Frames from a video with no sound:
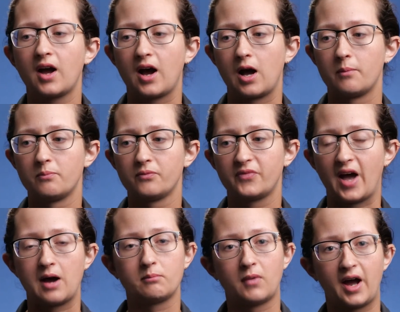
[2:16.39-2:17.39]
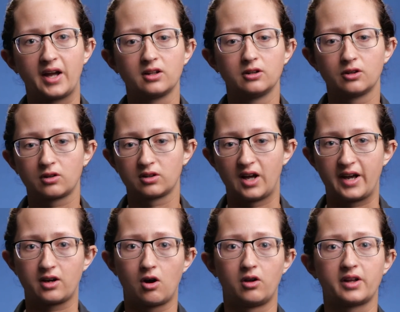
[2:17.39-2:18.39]
That might look
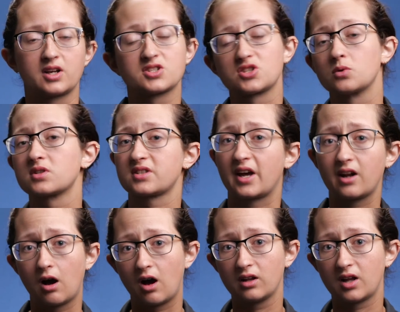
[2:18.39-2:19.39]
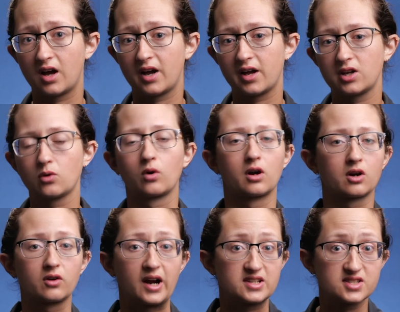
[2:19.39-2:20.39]
like calling a suicide hotline or a
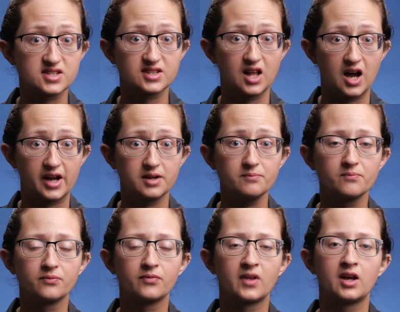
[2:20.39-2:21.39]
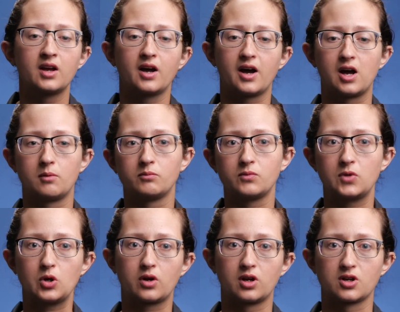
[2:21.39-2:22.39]
crisis line.
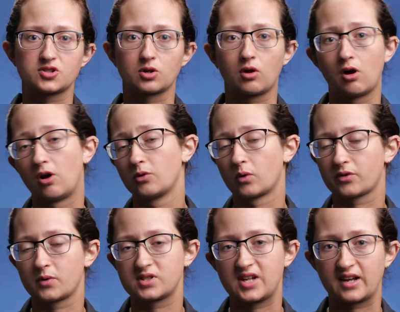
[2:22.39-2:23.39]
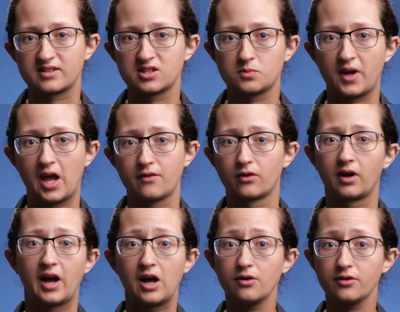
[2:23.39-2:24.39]
You can also call Northwest Texas Behavioral
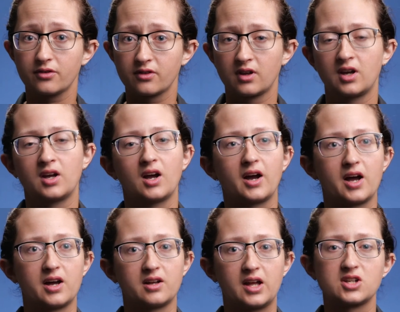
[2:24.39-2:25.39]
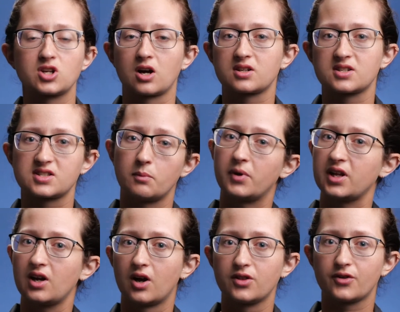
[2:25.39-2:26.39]
Health and talk to
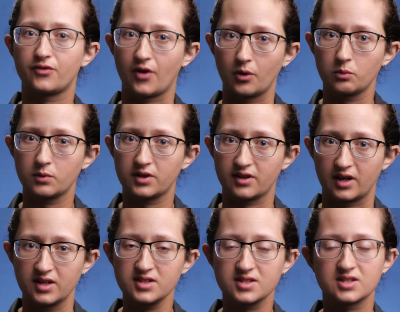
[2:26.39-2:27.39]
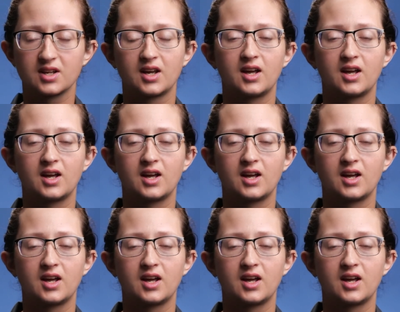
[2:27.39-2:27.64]
somebody on the phone with us.